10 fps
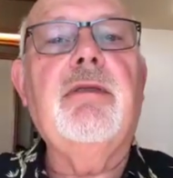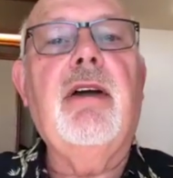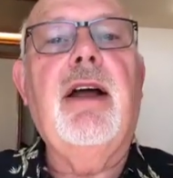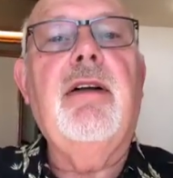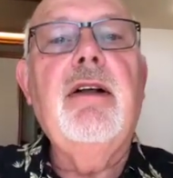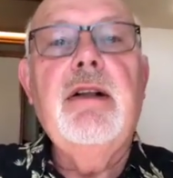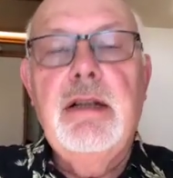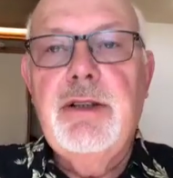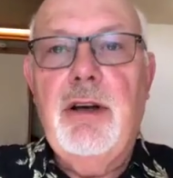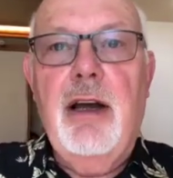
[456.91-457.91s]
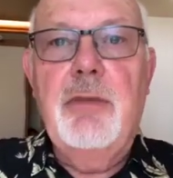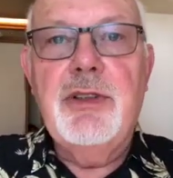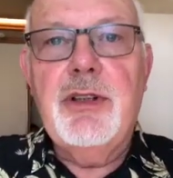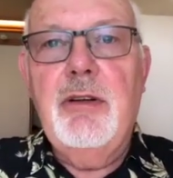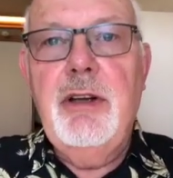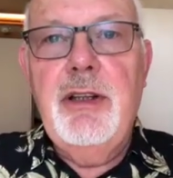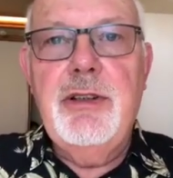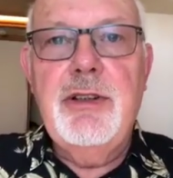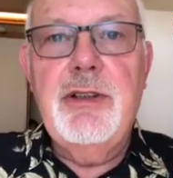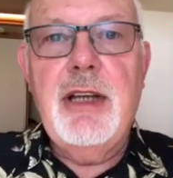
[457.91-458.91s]
Right. So I am sorry
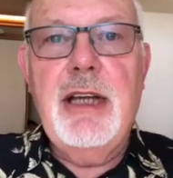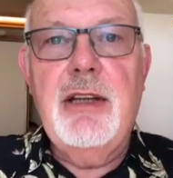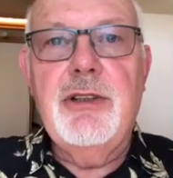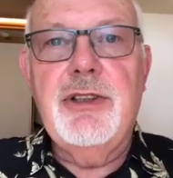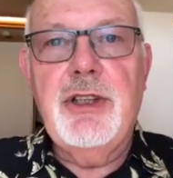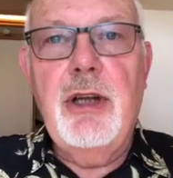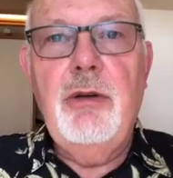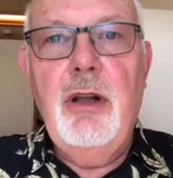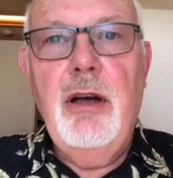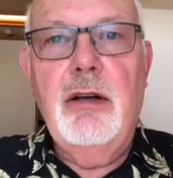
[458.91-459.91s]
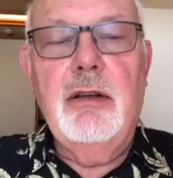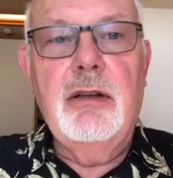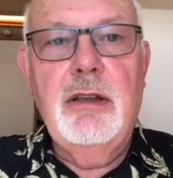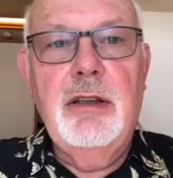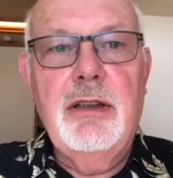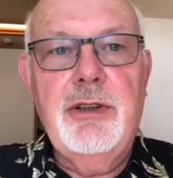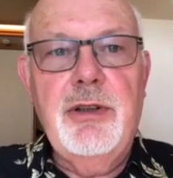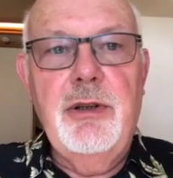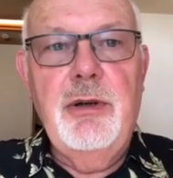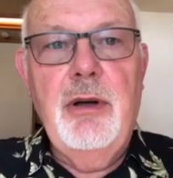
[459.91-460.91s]
this has taken so long
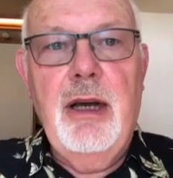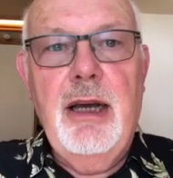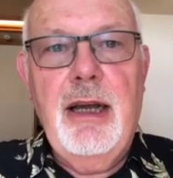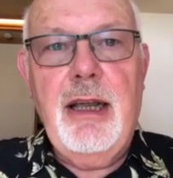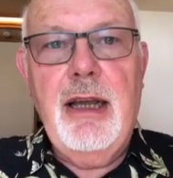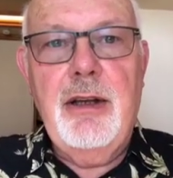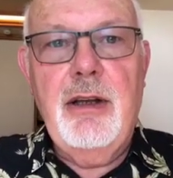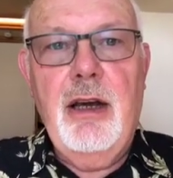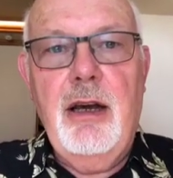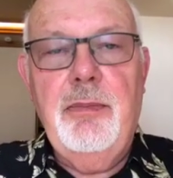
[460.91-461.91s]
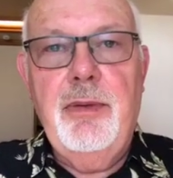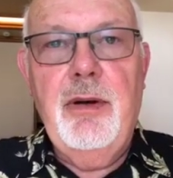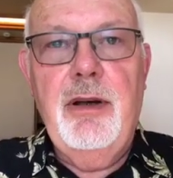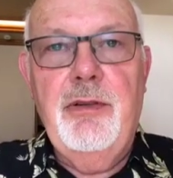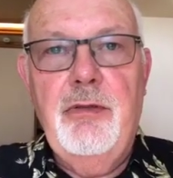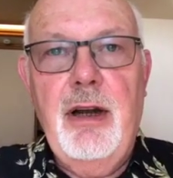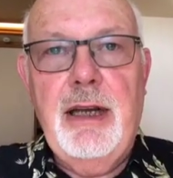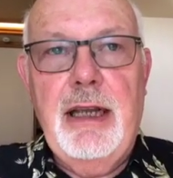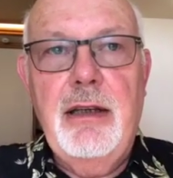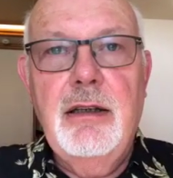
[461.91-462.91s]
to uh, get up and
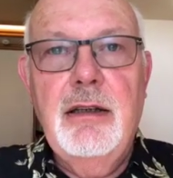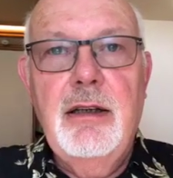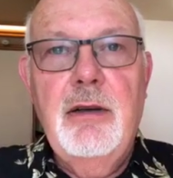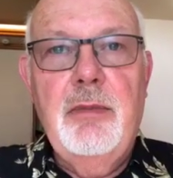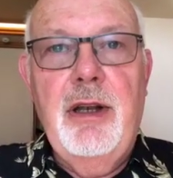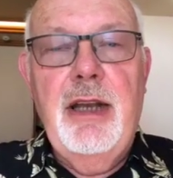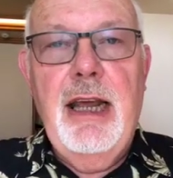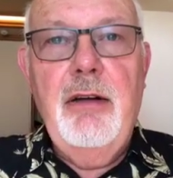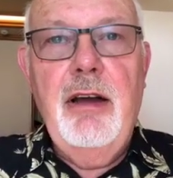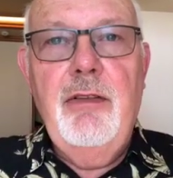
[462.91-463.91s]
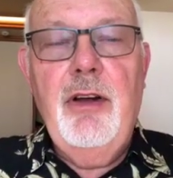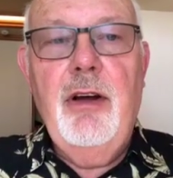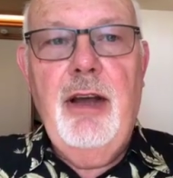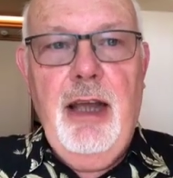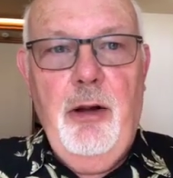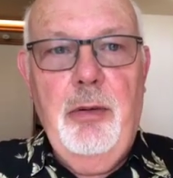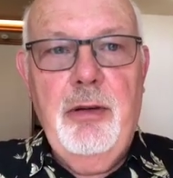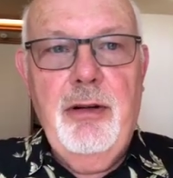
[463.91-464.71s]
running, but now I've got help.